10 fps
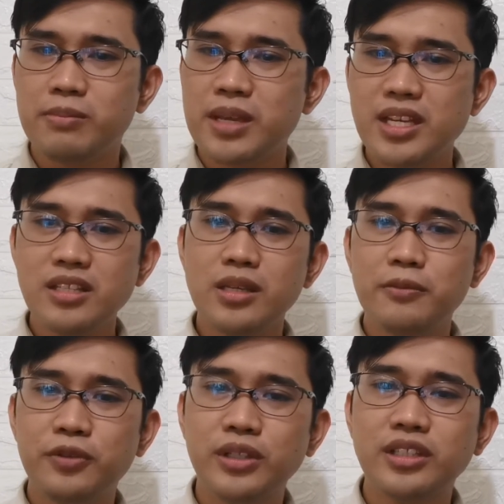making
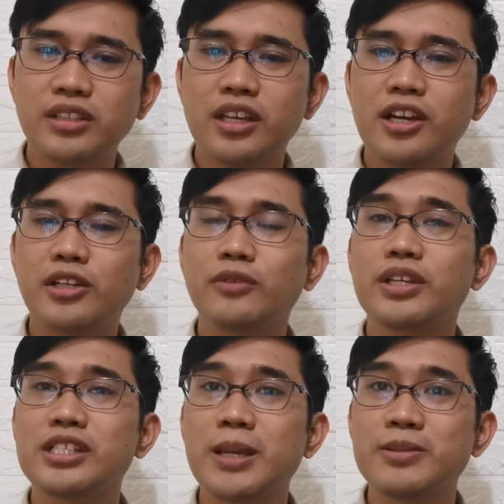them feel that they are of
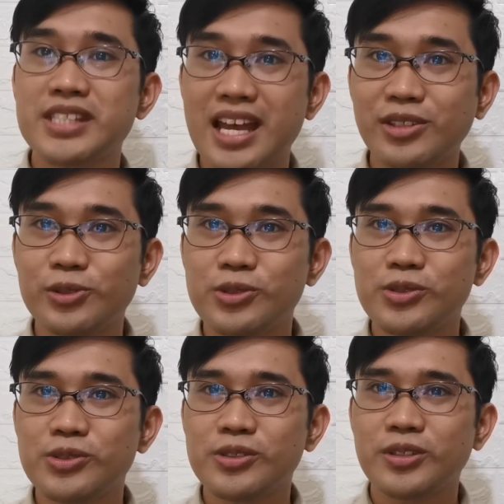the same status.